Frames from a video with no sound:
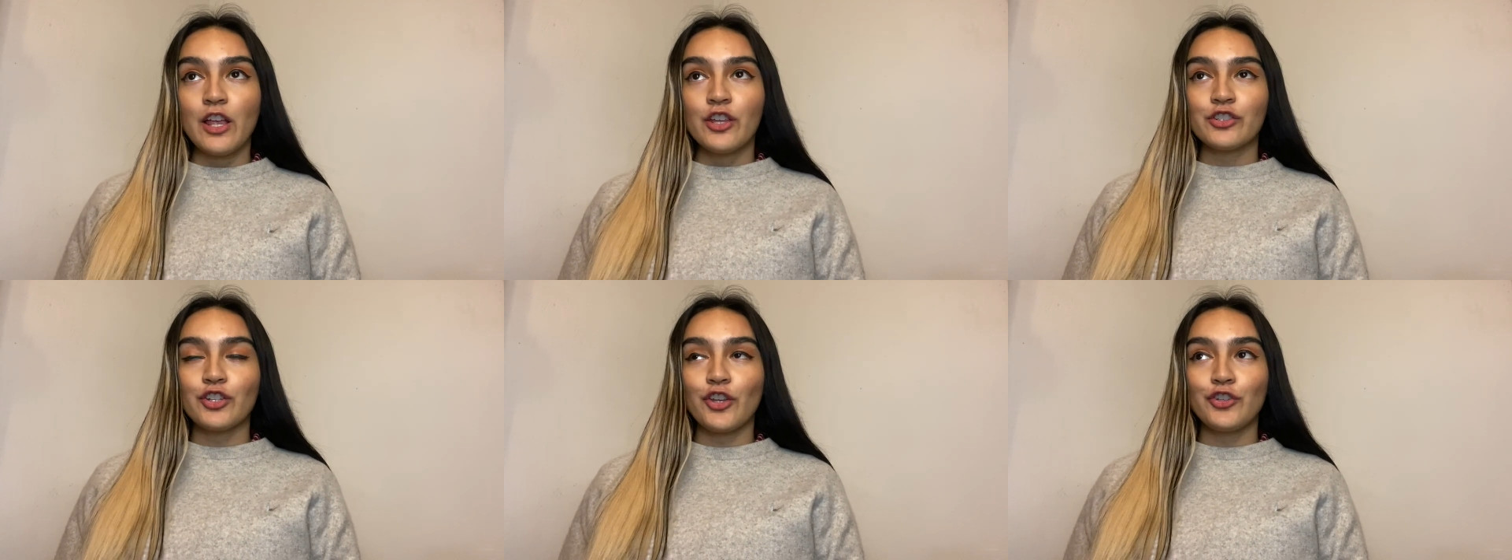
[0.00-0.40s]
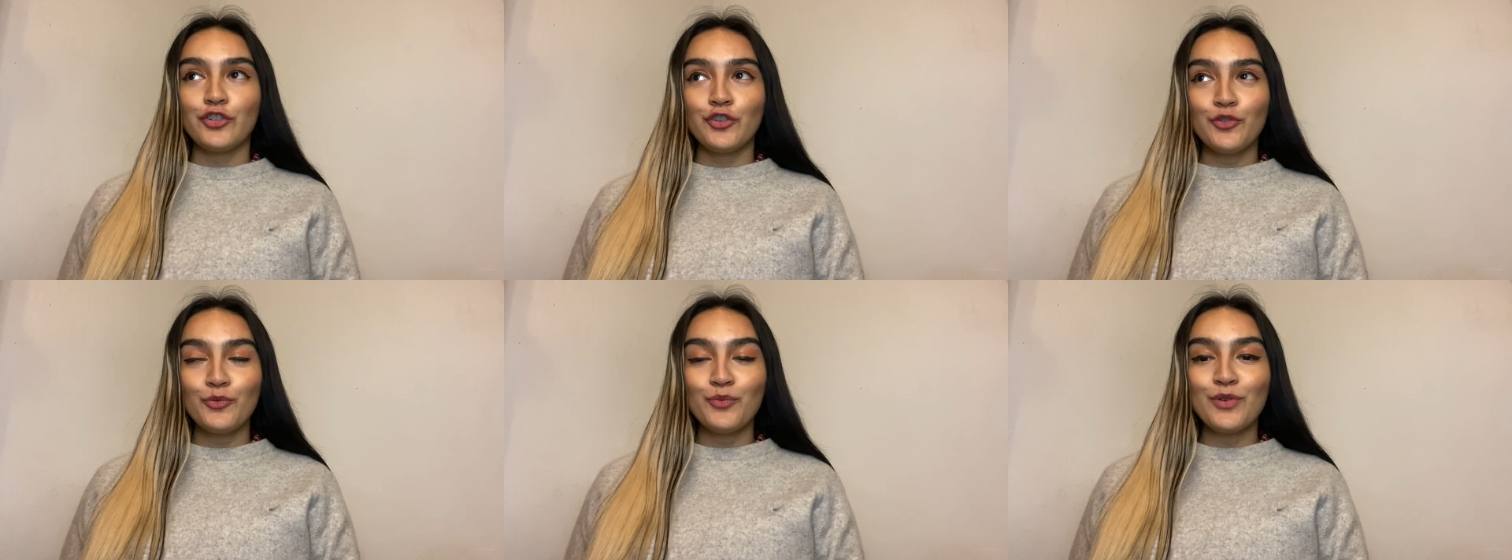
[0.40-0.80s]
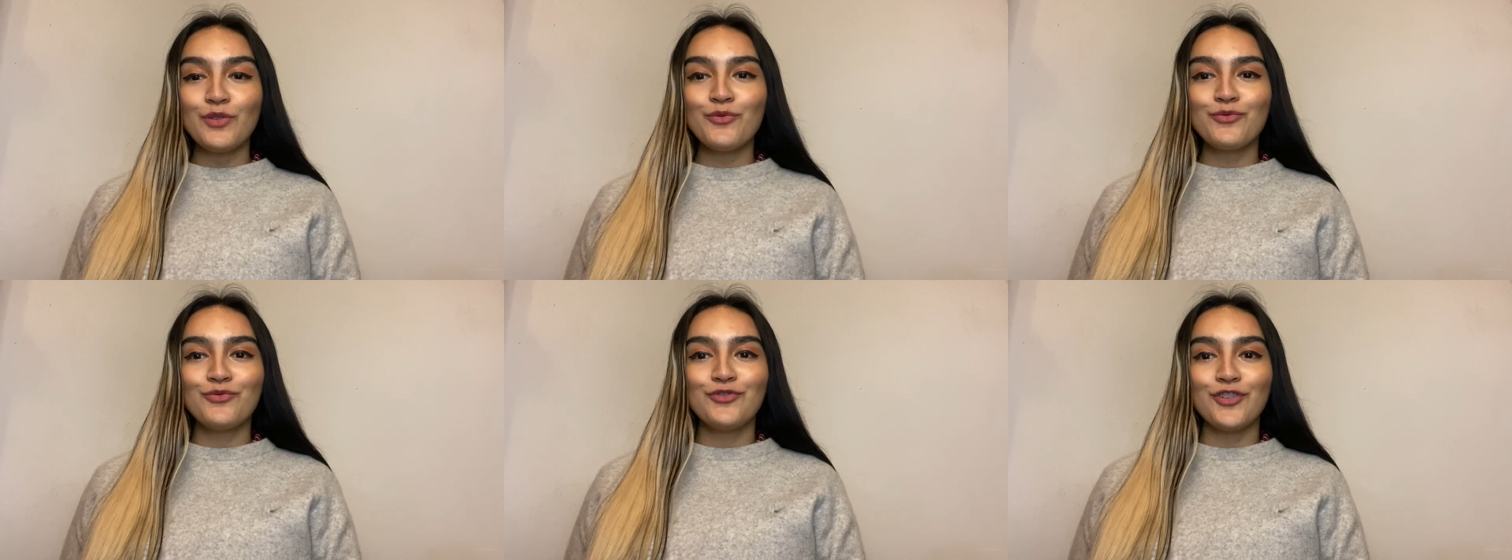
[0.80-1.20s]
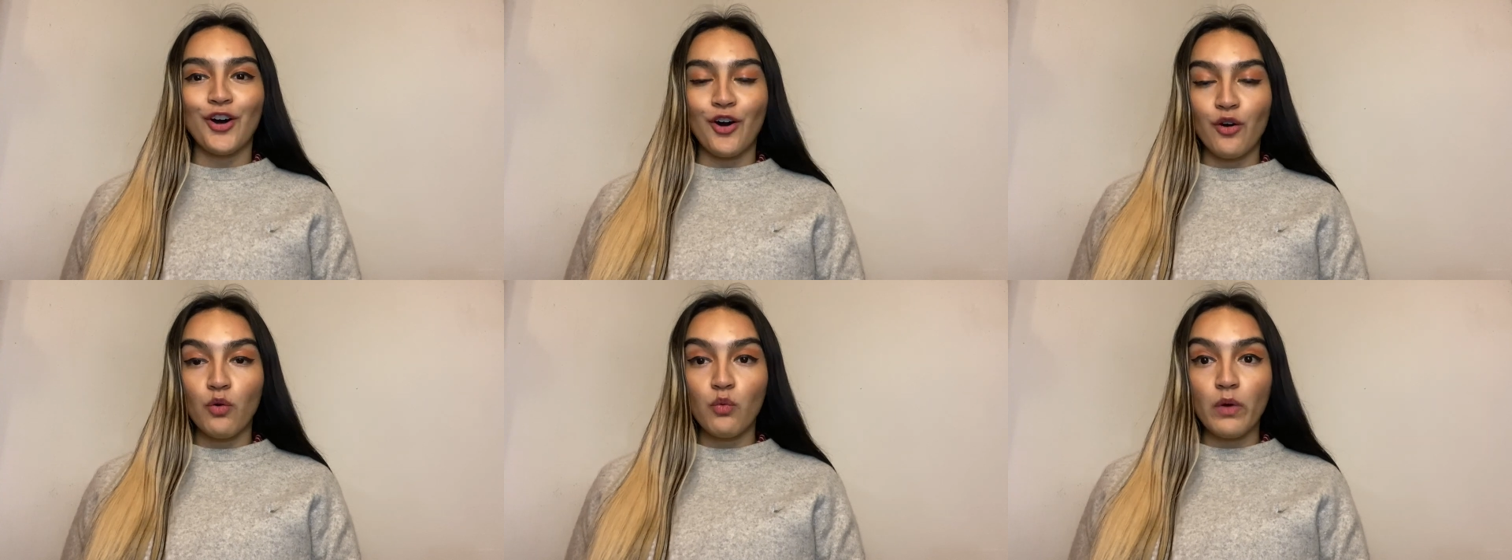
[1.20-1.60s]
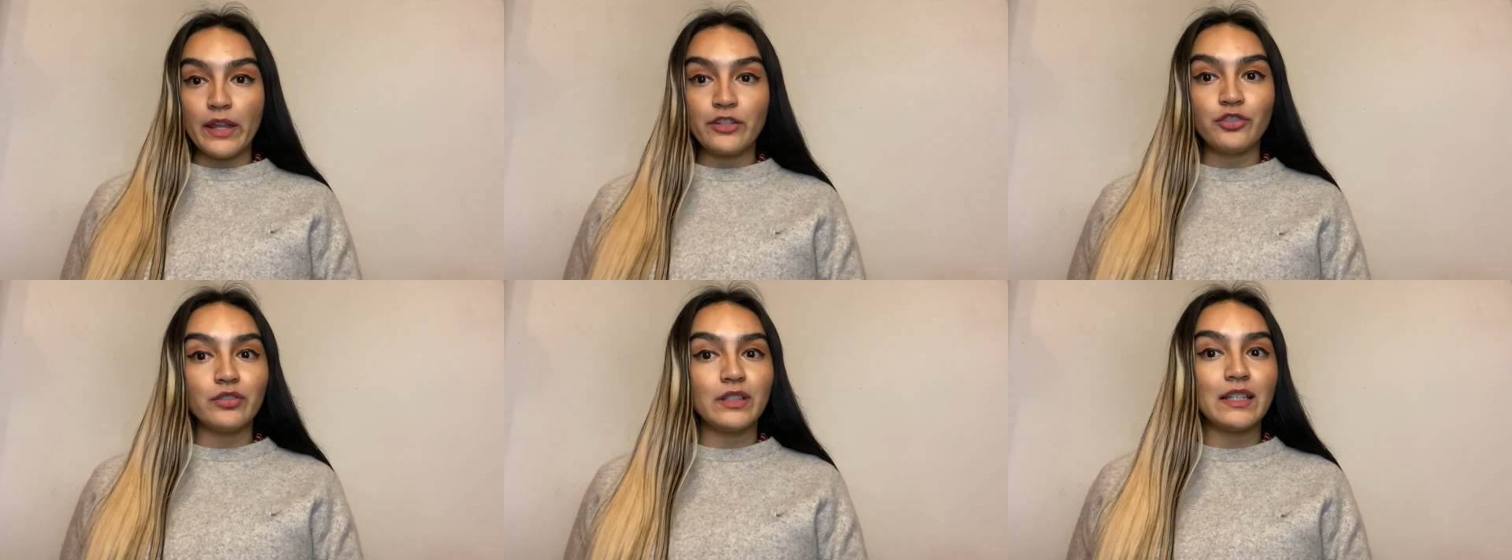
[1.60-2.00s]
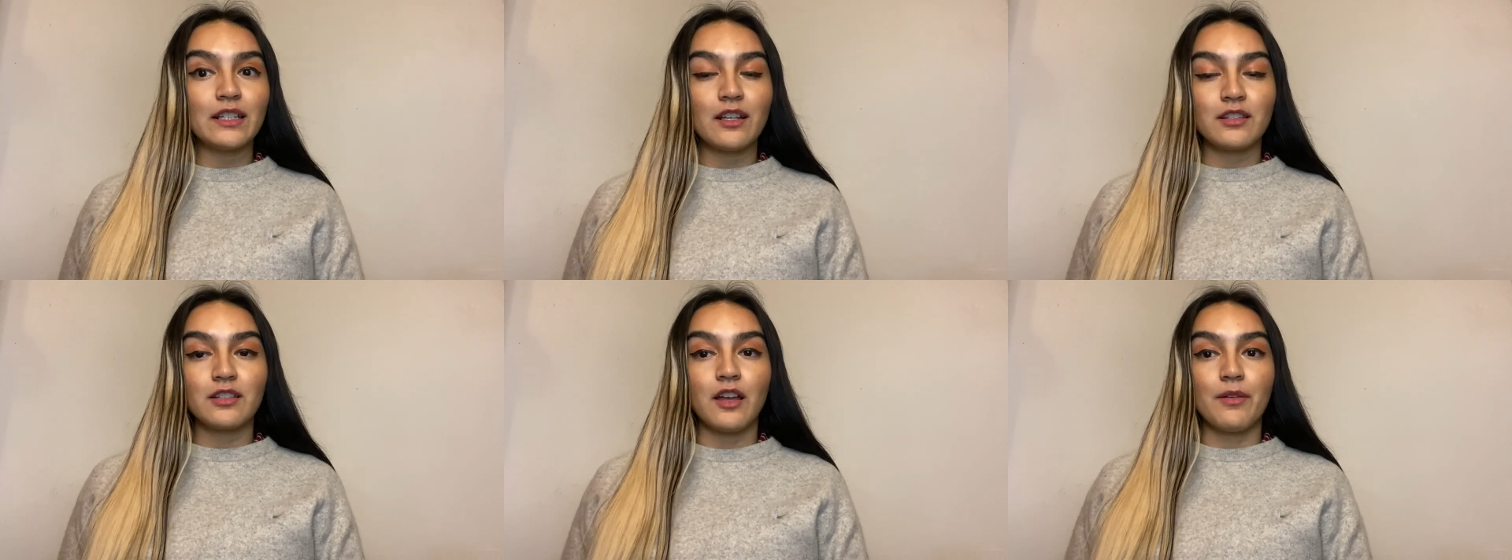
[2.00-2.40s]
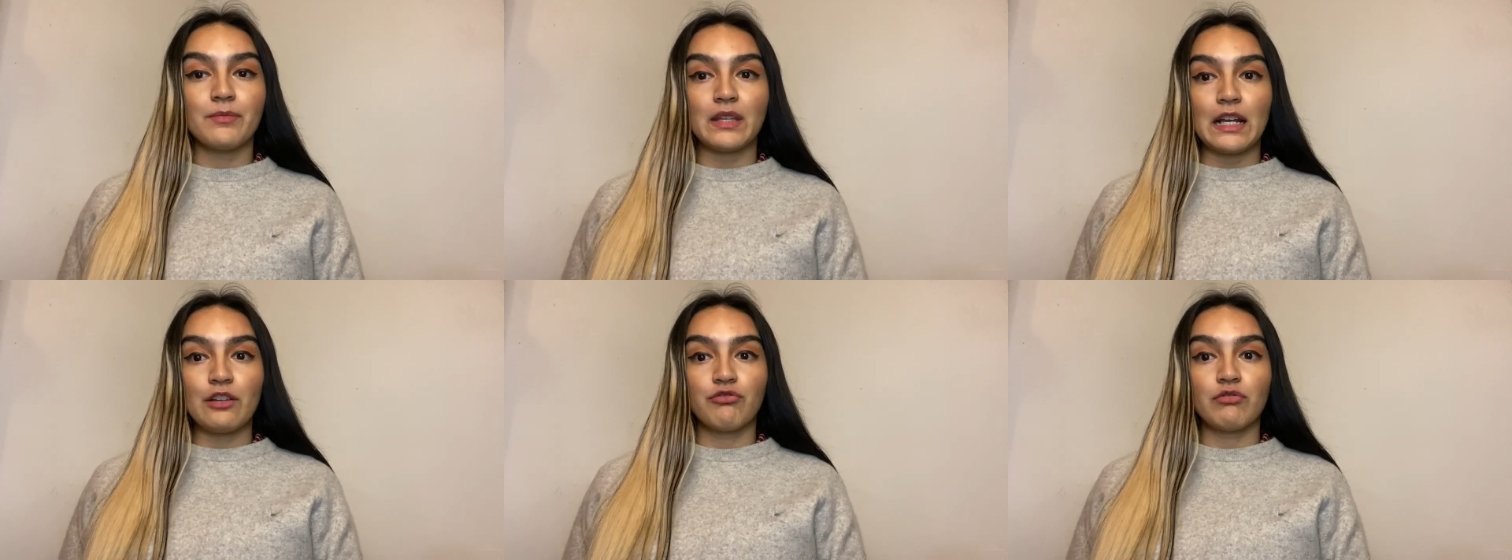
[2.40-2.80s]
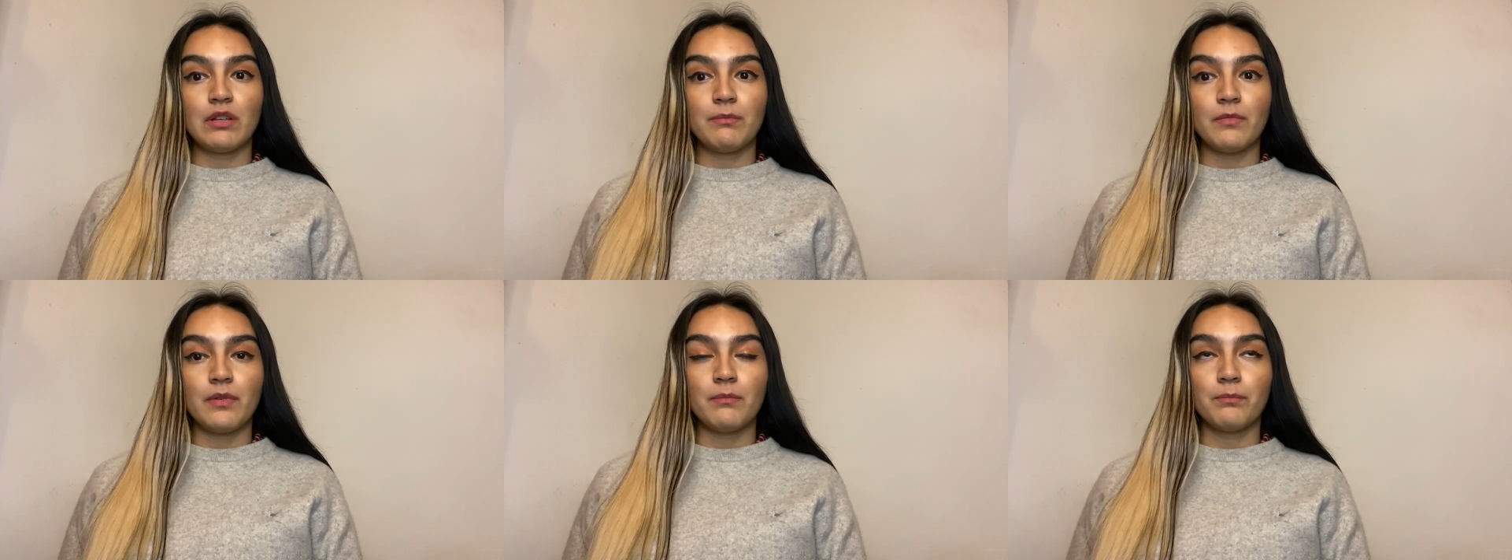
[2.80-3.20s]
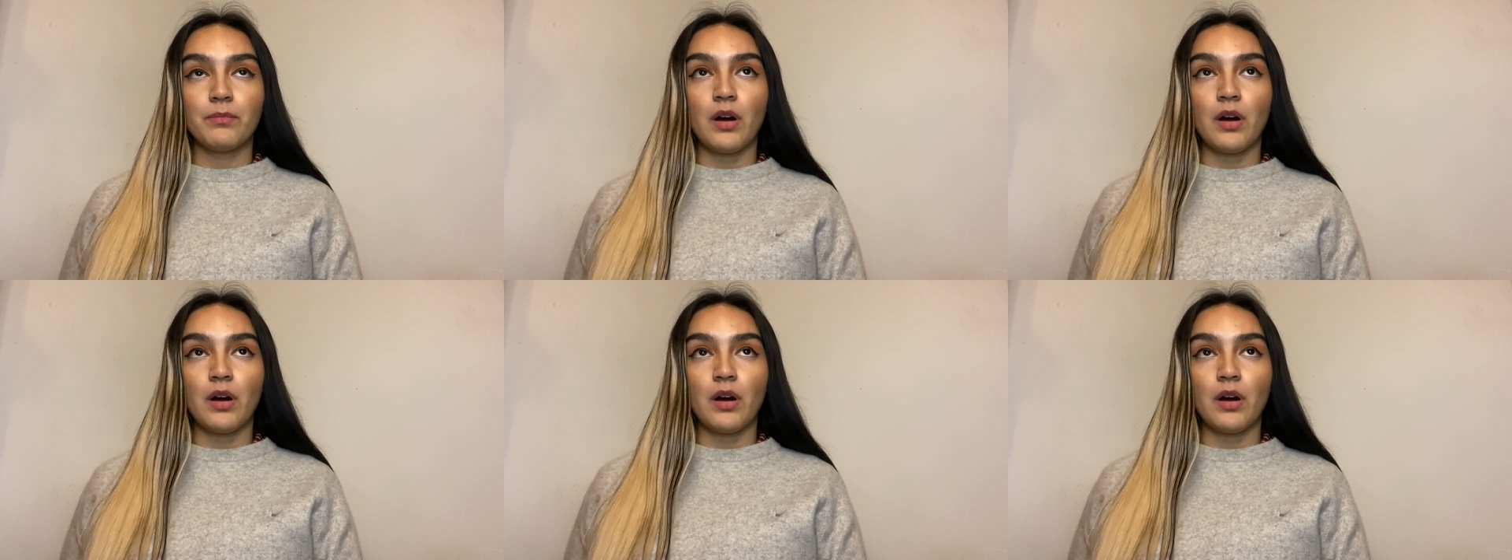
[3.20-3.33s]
So you will know when you need a terms and agreement.